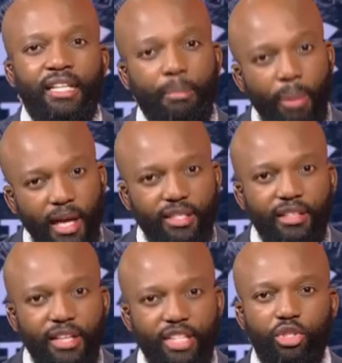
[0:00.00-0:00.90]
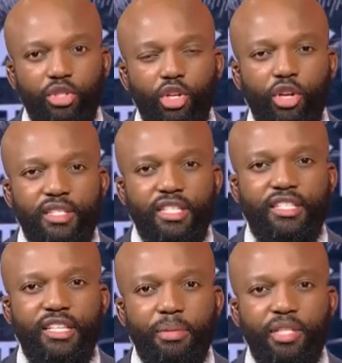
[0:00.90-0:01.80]
The party has also lost its
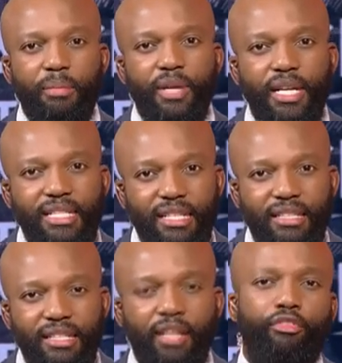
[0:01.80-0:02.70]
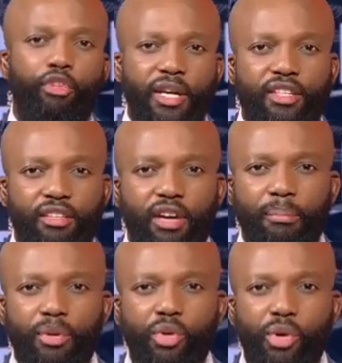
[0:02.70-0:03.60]
deputy president in Floyd
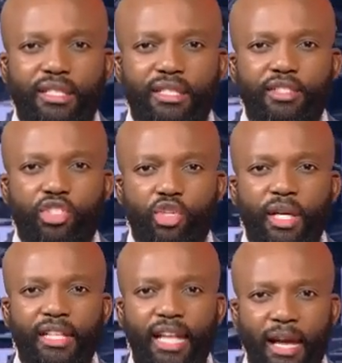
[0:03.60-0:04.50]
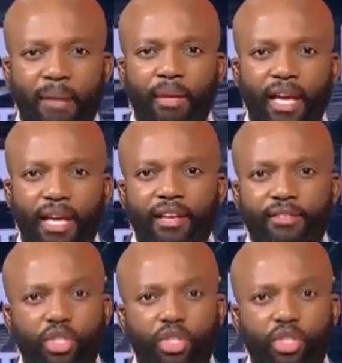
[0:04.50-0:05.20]
Shivambu, who has since joined the MK.